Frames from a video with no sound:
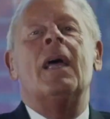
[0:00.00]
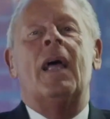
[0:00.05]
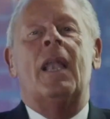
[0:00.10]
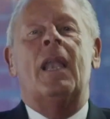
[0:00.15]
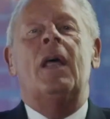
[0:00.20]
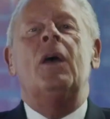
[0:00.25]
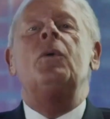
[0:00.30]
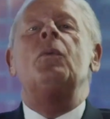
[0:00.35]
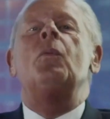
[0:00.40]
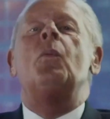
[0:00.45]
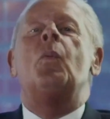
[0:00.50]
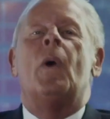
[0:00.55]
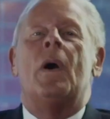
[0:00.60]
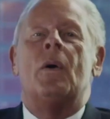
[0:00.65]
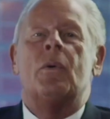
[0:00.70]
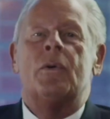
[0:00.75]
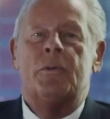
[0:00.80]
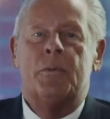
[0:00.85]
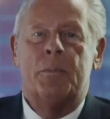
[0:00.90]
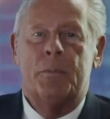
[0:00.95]
Hello and
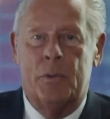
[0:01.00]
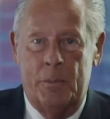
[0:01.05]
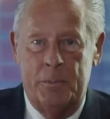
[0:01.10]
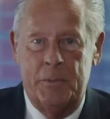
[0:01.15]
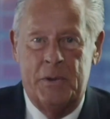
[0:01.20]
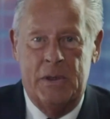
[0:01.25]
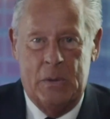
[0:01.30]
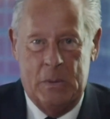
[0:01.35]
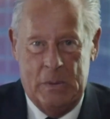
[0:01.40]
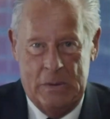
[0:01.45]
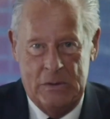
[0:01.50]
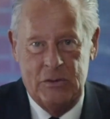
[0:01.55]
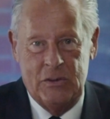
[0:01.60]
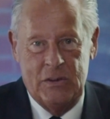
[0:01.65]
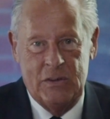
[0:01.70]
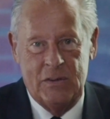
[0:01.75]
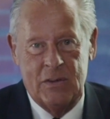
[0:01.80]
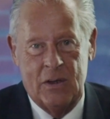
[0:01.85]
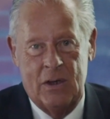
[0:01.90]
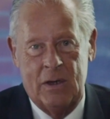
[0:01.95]
welcome to Property
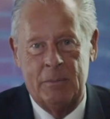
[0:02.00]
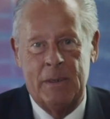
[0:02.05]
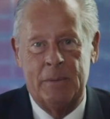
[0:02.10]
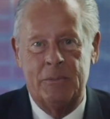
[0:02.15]
Question Time.